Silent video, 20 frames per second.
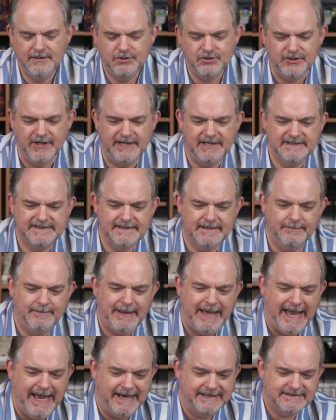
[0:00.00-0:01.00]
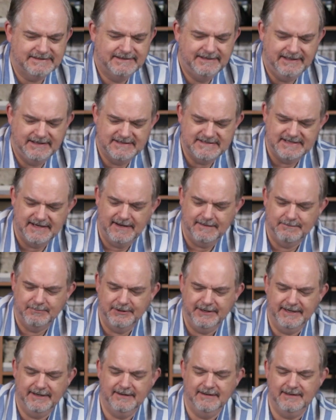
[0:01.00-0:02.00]
Giant is going to pass. He does not
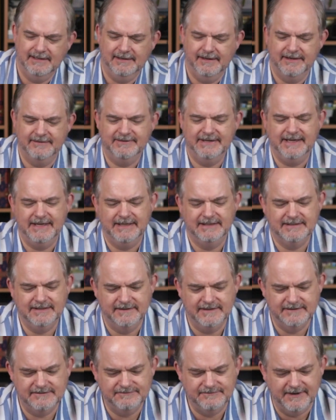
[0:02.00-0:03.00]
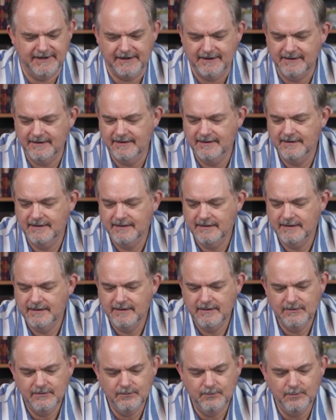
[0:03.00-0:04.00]
bring a lot of heat to this fire.
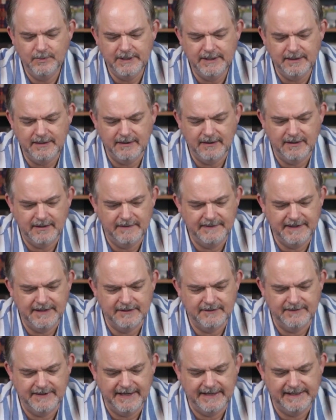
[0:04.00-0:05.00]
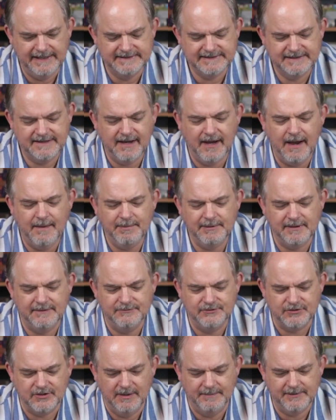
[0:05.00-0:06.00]
Will, on the other hand, has a couple
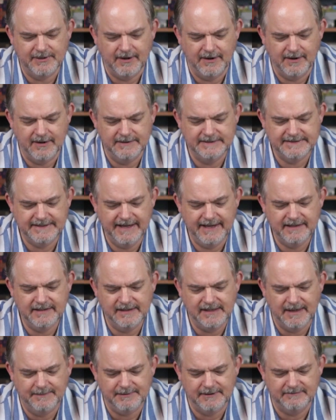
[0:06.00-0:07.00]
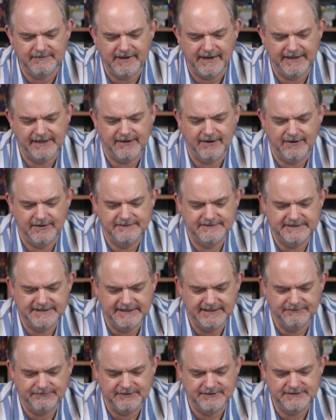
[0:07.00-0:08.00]
of trump cards and a couple of high cards in a
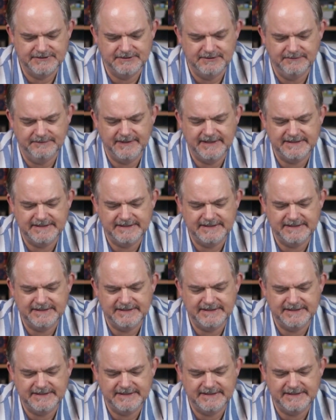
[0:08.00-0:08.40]
different suit.